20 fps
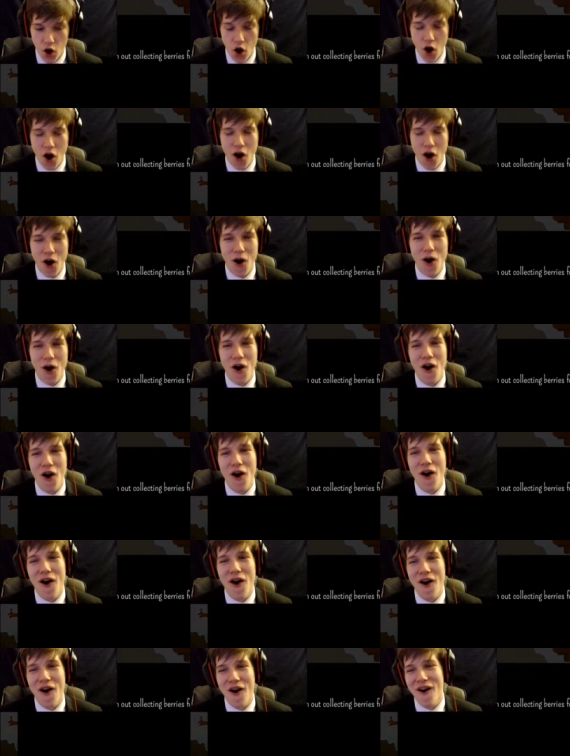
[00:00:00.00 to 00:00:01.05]

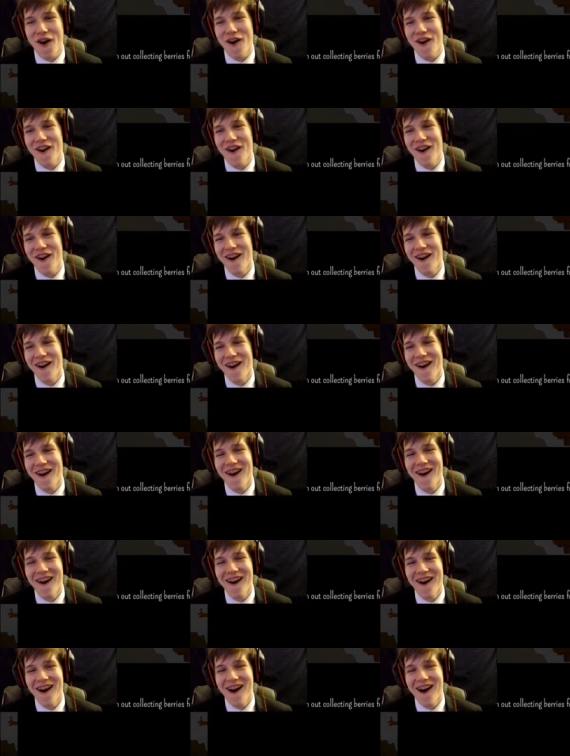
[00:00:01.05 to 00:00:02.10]
Oh.
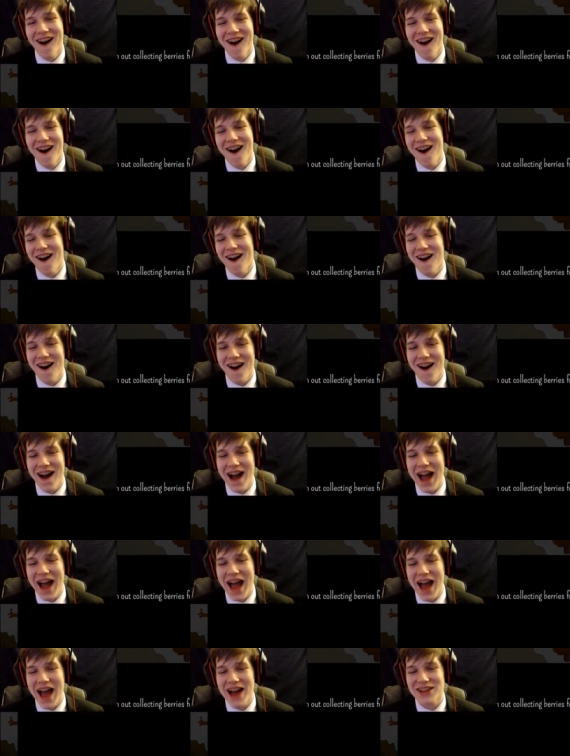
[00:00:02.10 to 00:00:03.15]

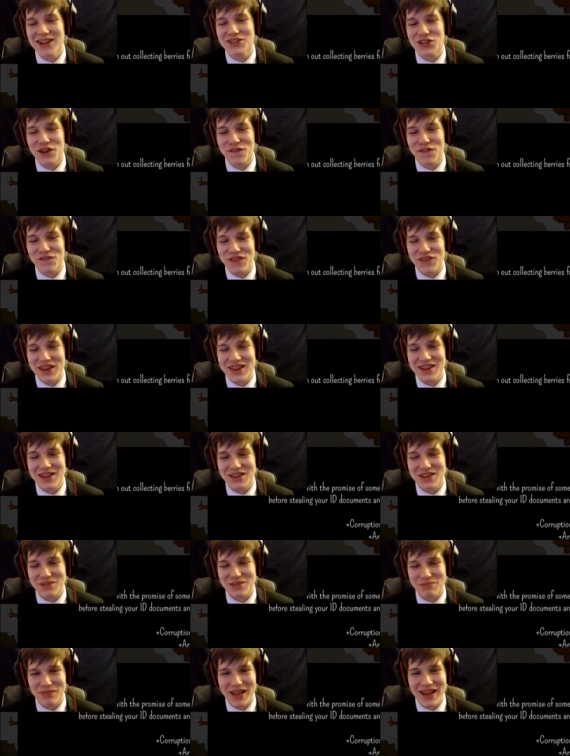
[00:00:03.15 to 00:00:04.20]
Hatch a
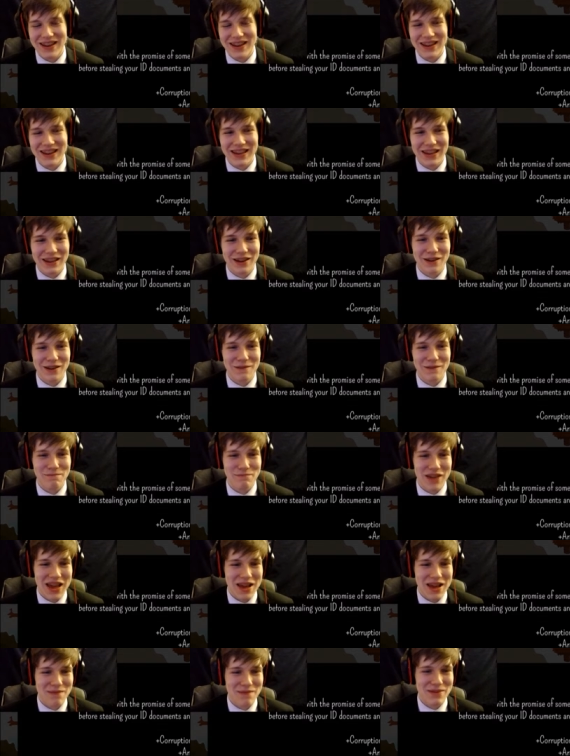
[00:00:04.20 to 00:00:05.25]
fiendish plan to eat her
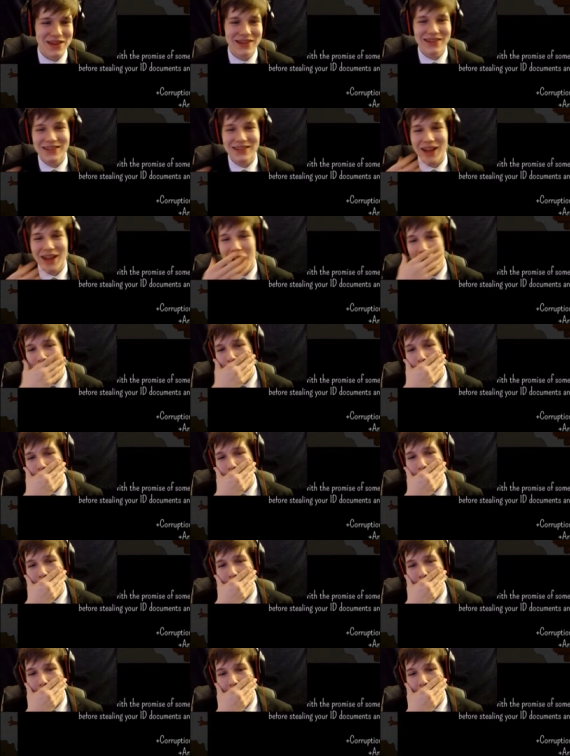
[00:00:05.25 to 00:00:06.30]
babies.
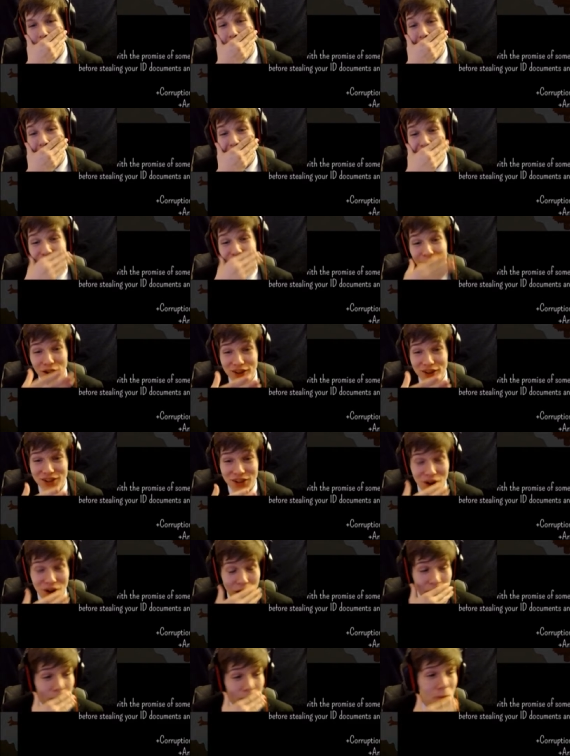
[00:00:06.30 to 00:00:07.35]
Oh, you lost
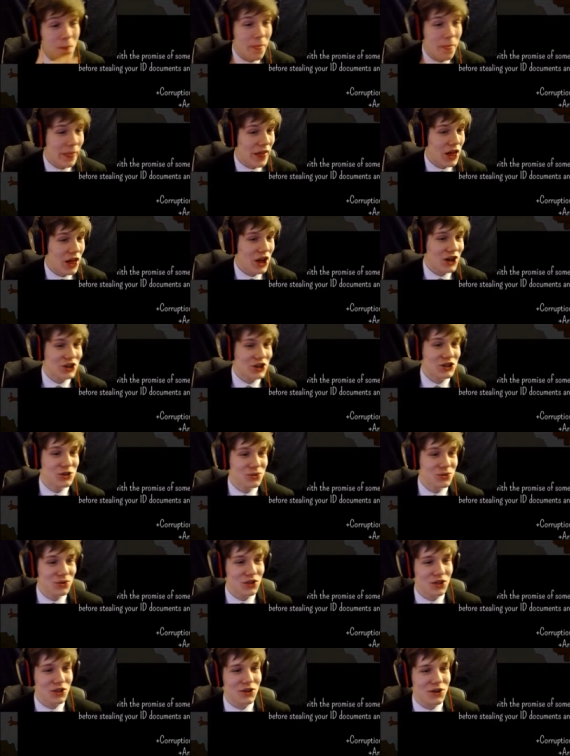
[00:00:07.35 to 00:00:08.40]
it. Oh.
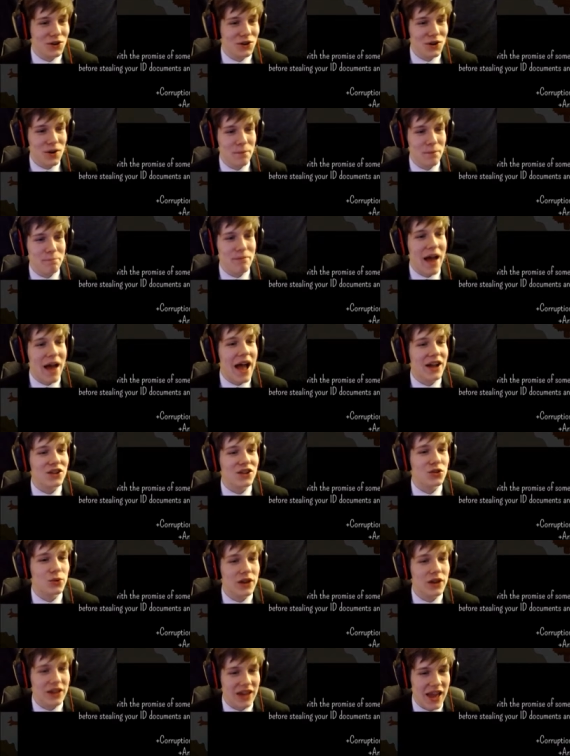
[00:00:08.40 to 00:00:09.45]
You lure her back
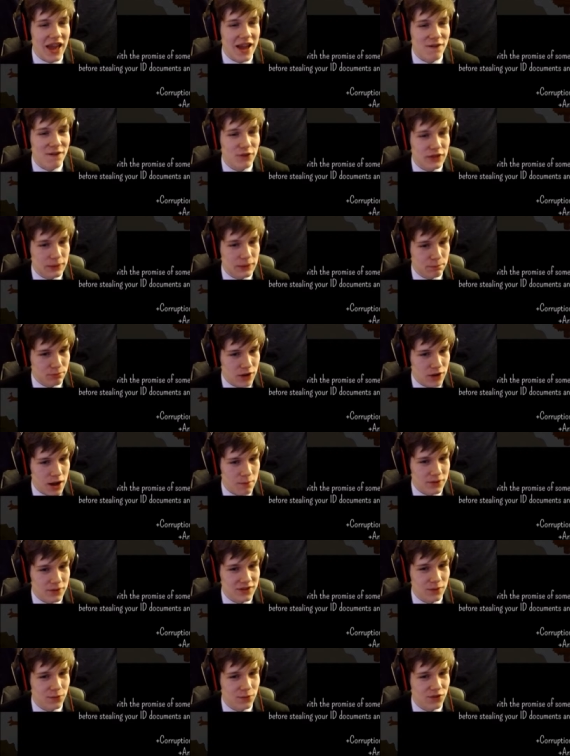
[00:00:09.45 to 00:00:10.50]
to a cave with the
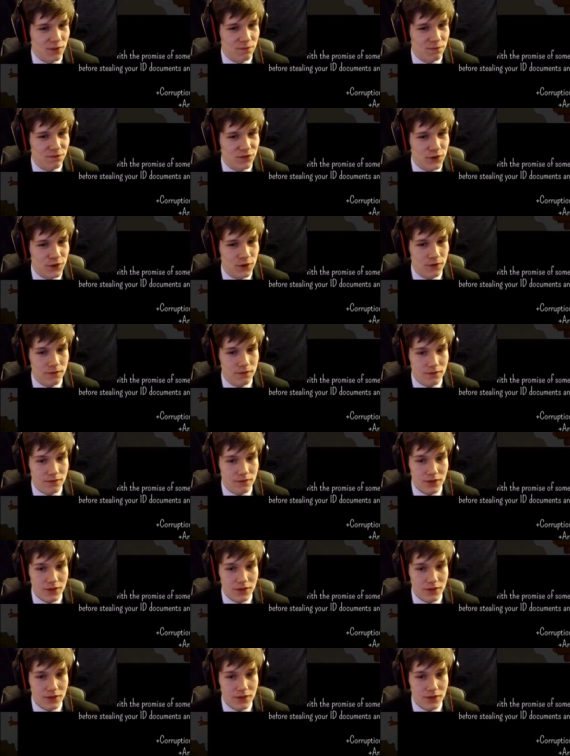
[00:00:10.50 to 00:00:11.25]
promise of some food.